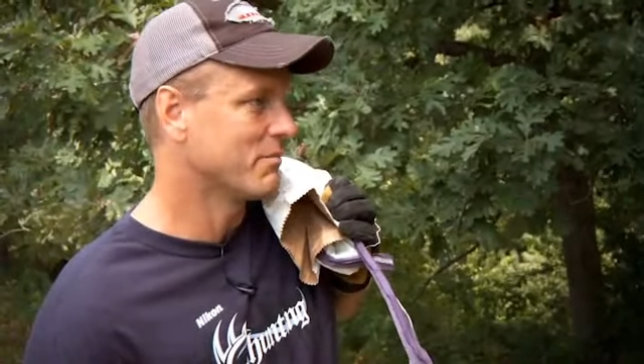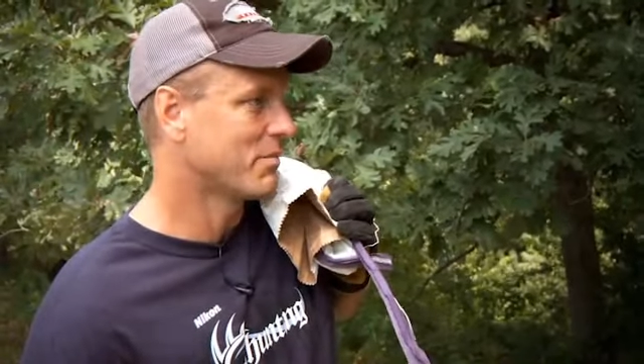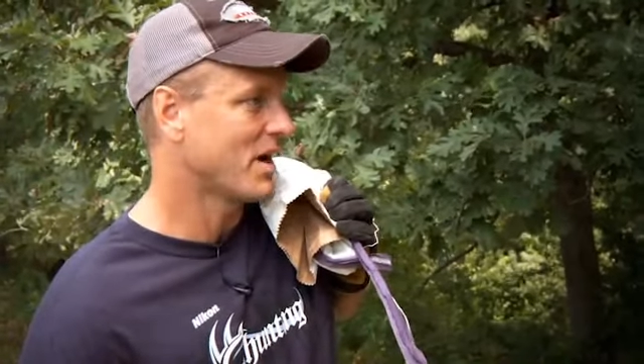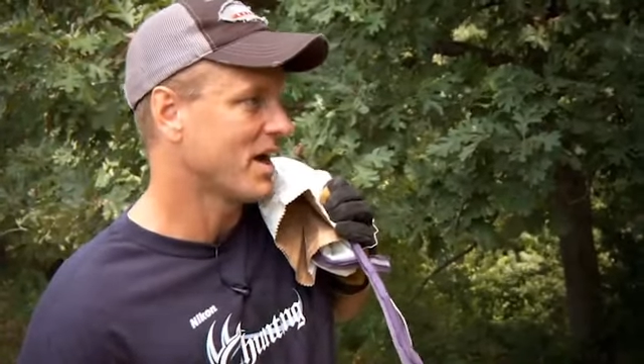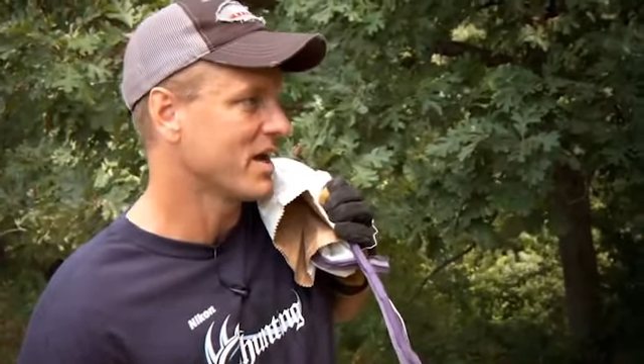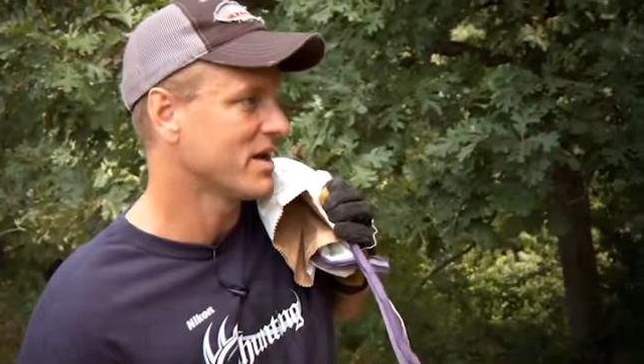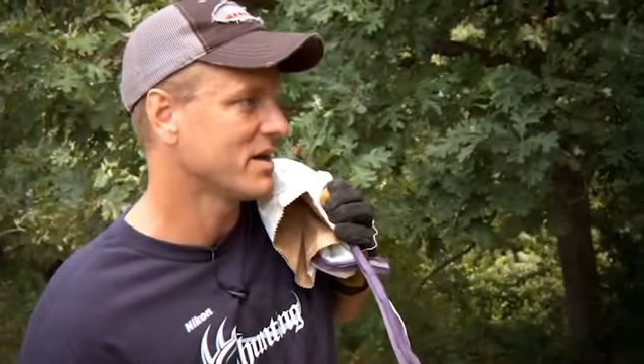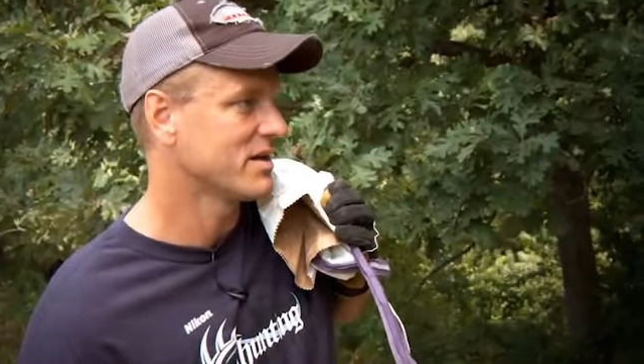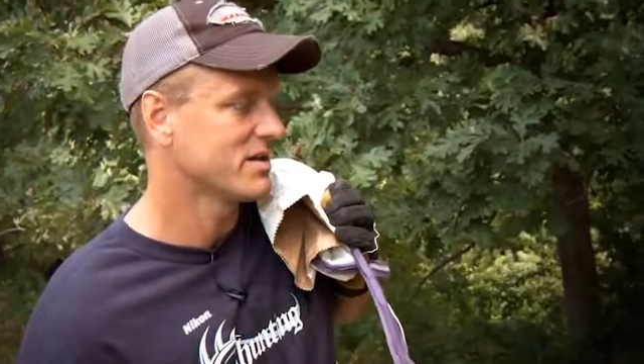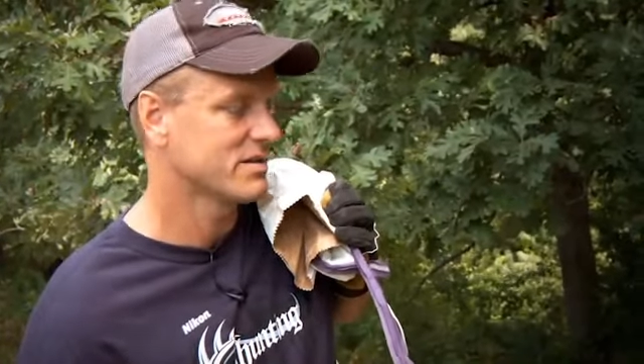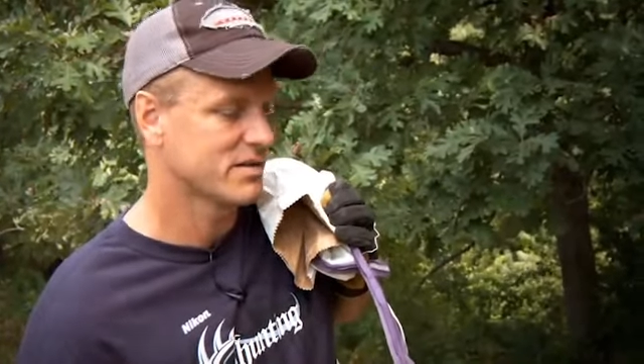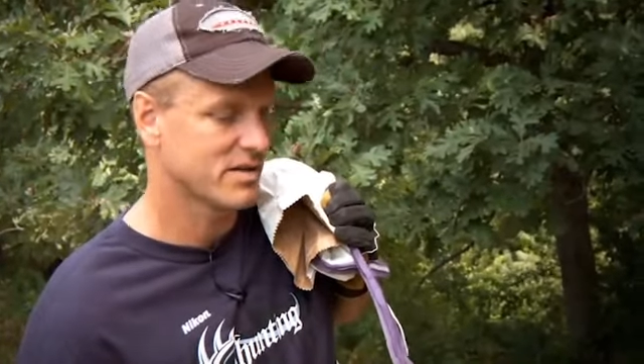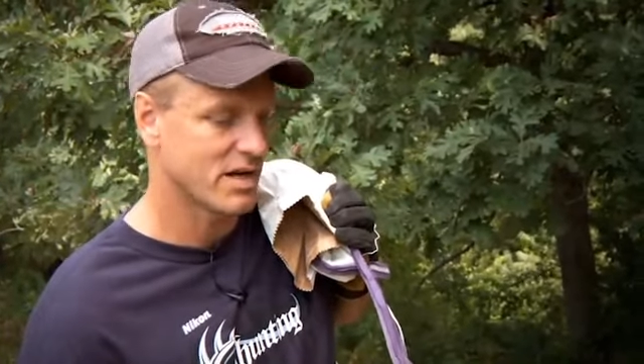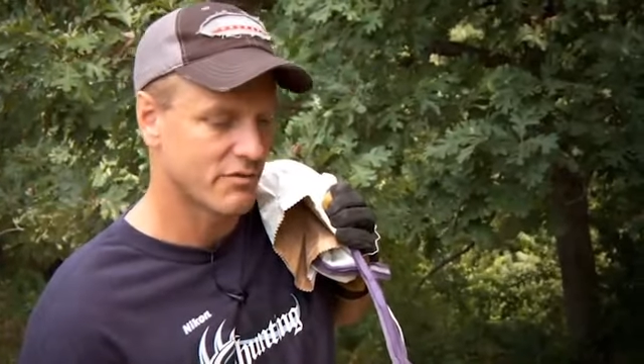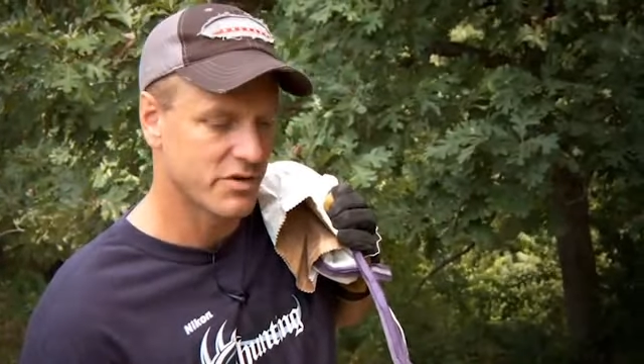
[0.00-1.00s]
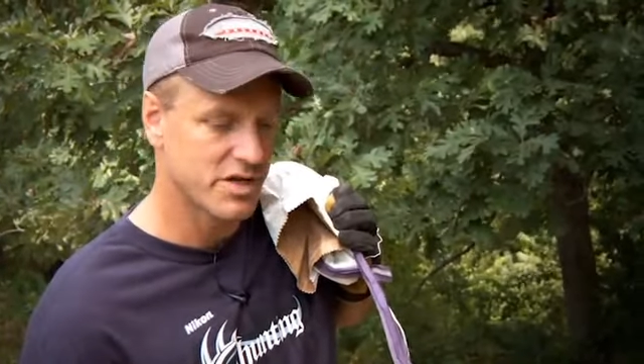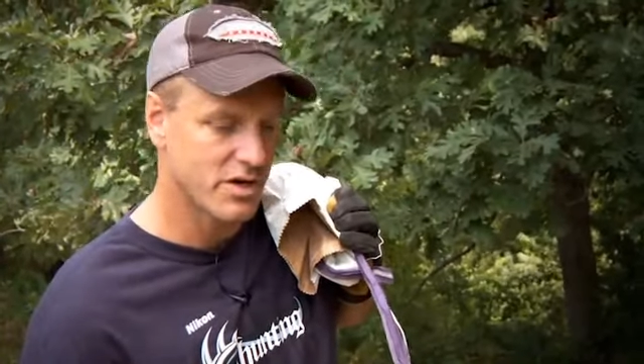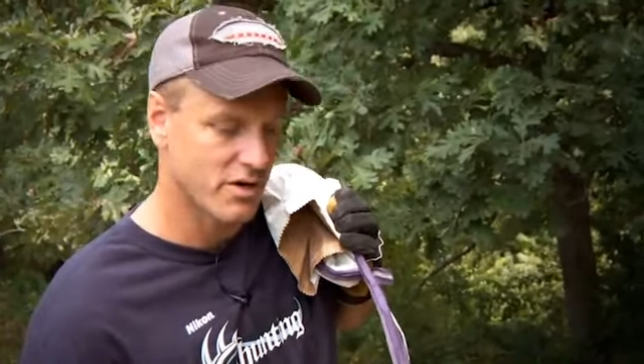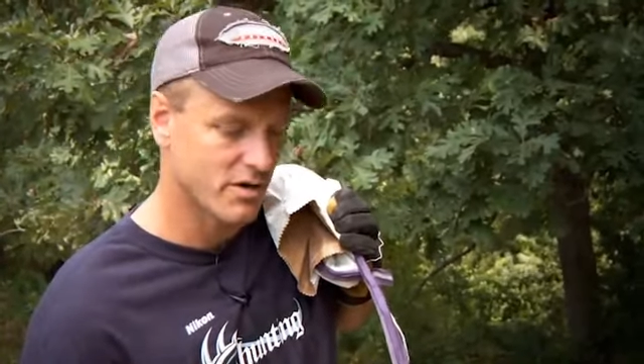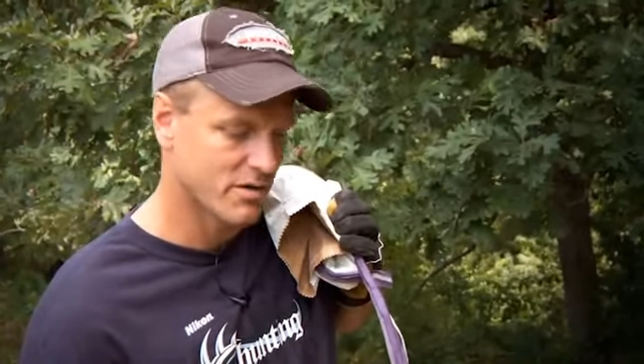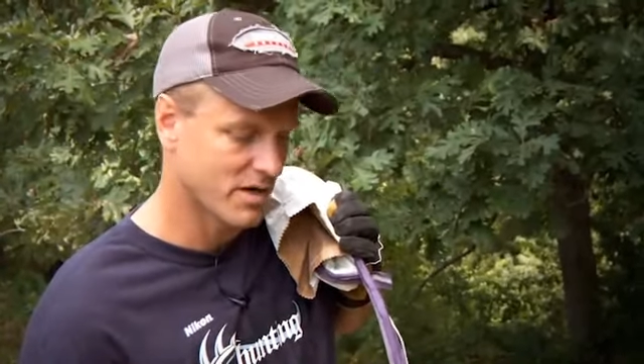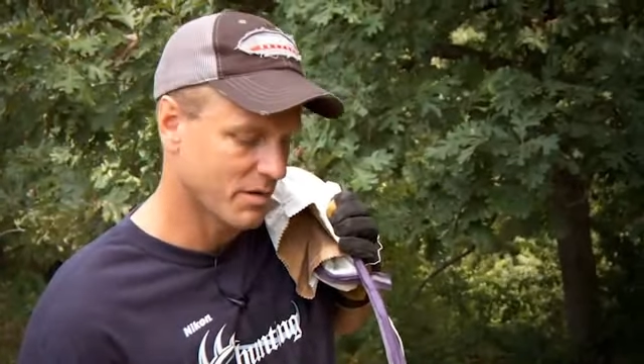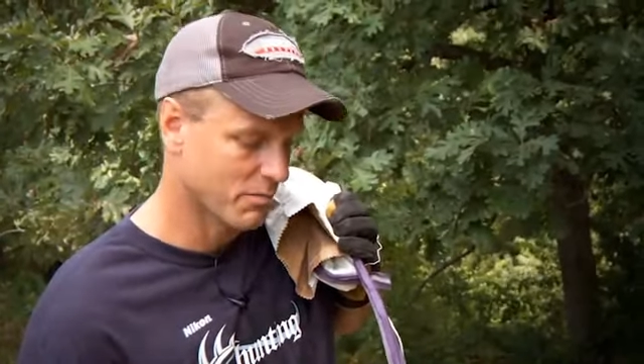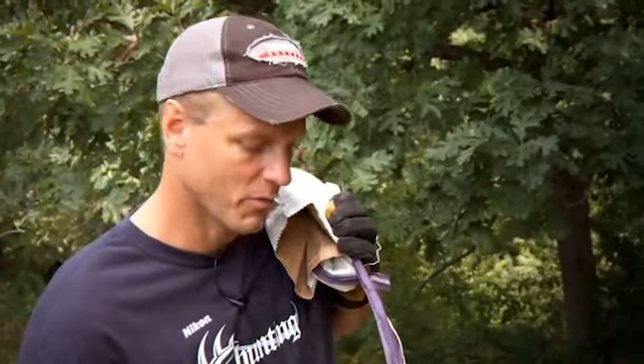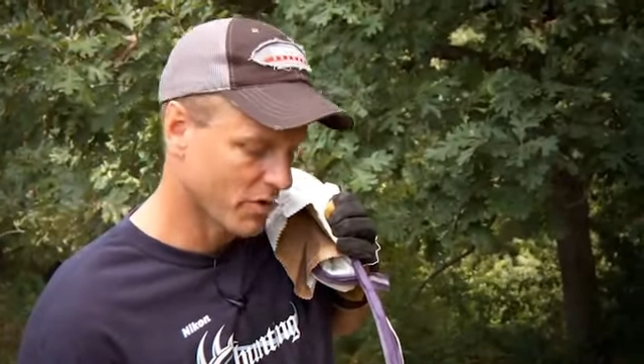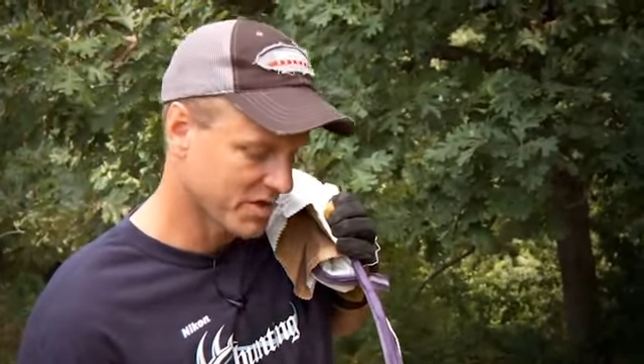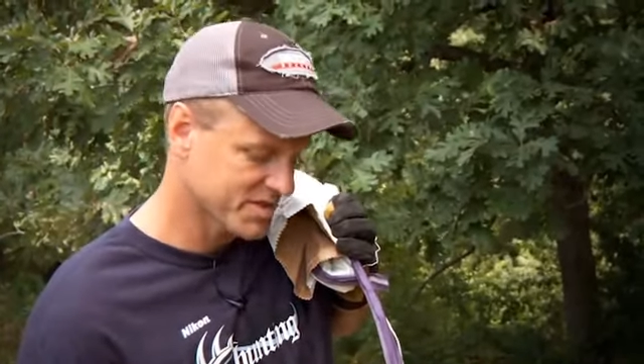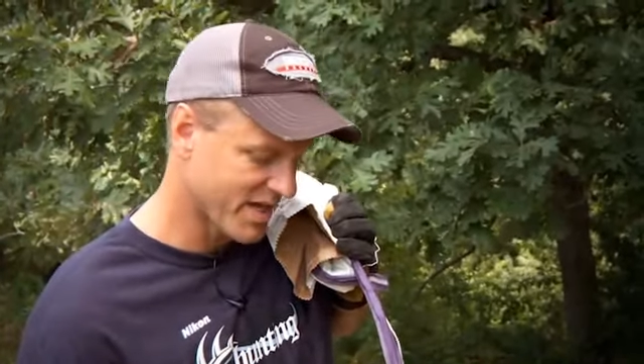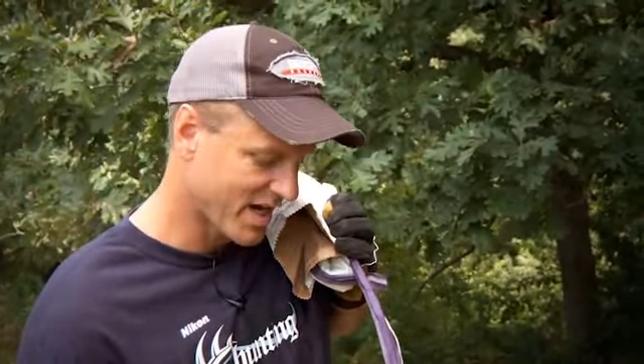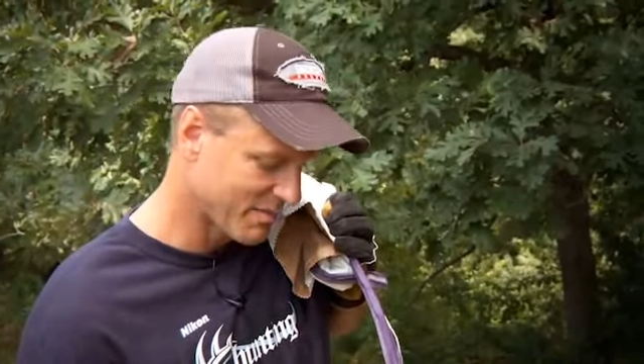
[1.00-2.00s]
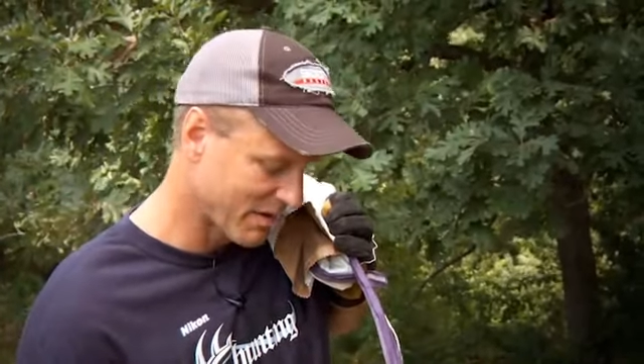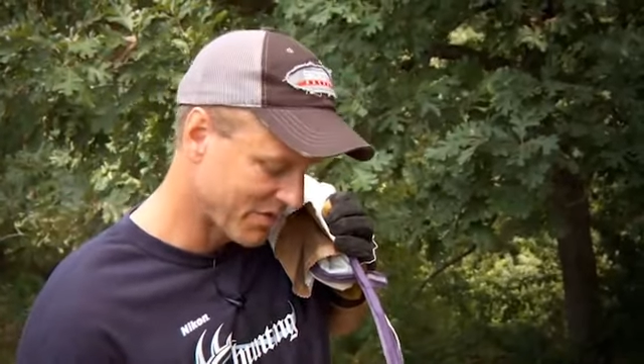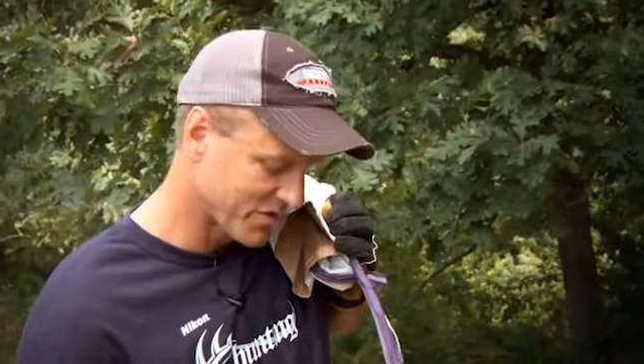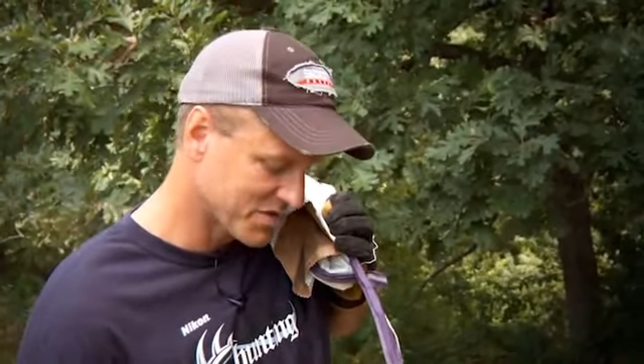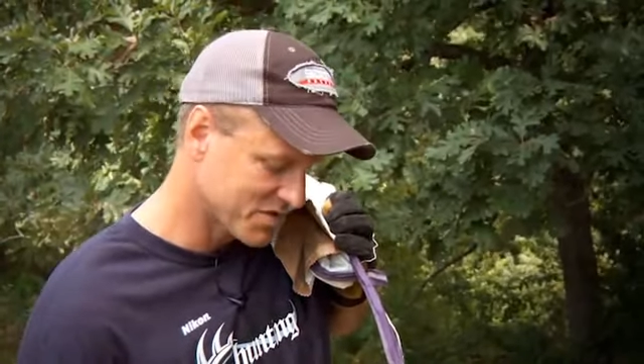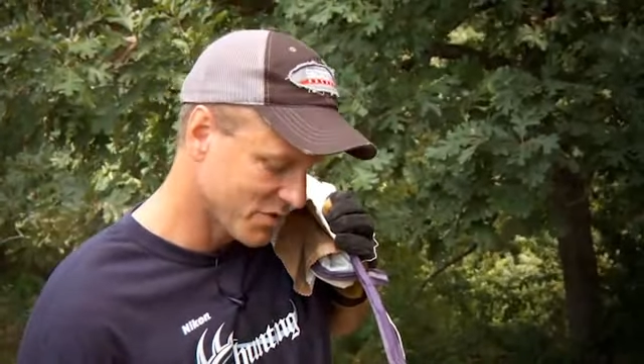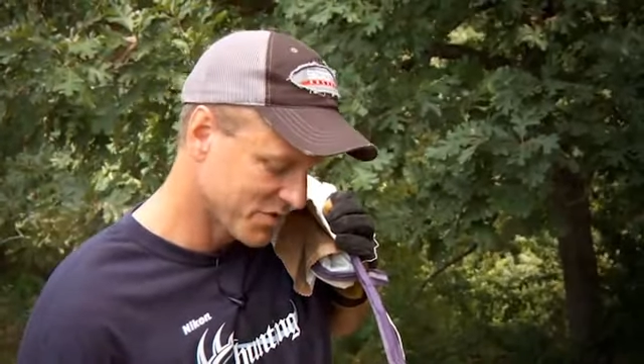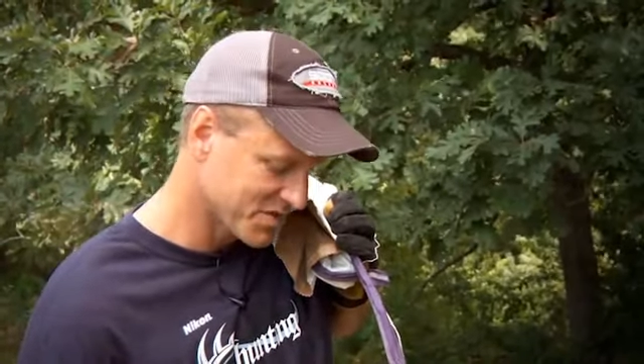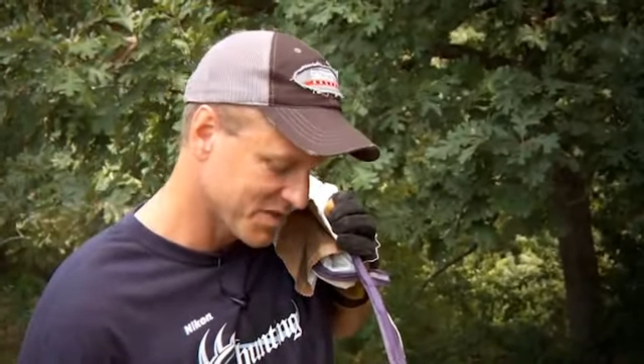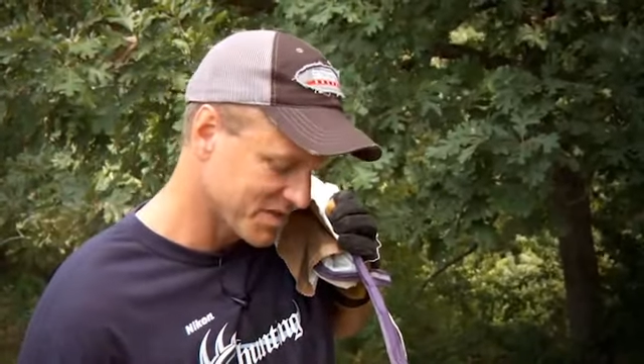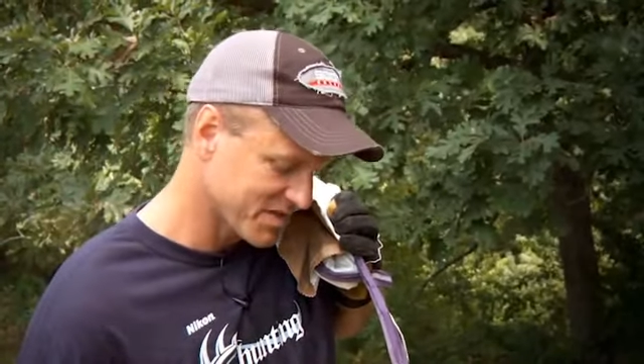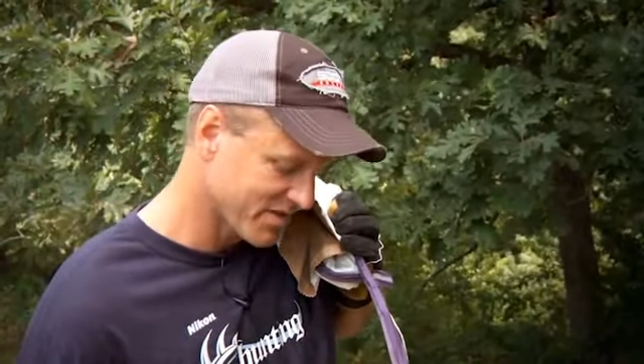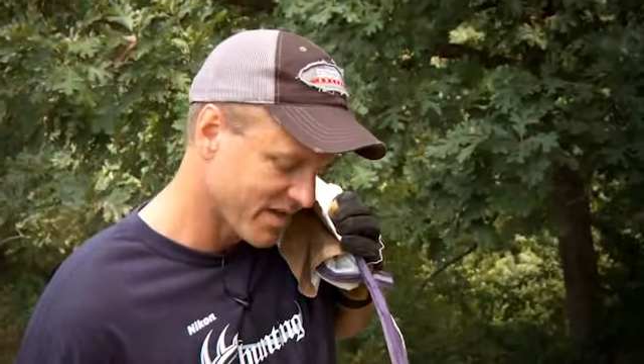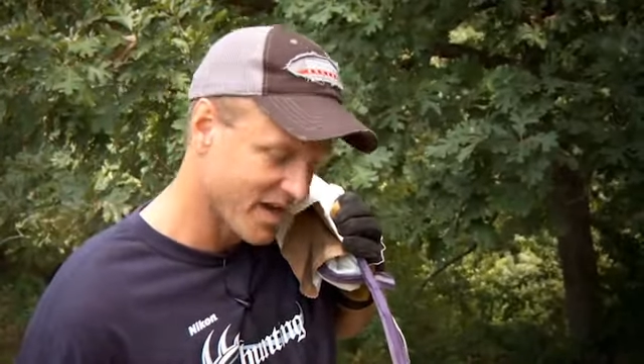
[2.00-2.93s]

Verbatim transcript: I'm probably every year I'm more excited about this youth season